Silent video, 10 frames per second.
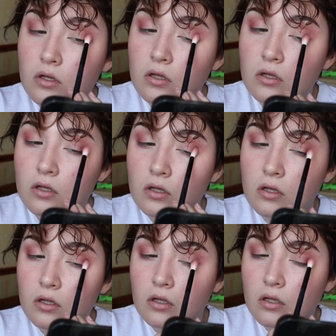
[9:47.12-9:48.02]

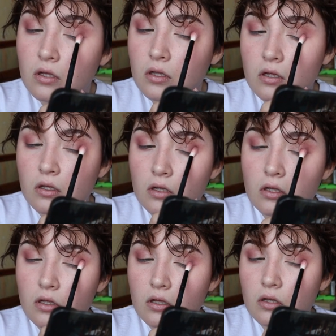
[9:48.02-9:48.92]

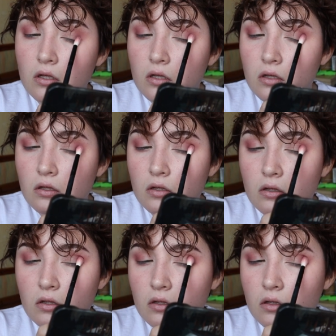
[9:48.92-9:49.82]

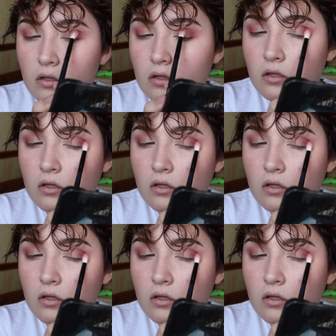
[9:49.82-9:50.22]
Nothing is said.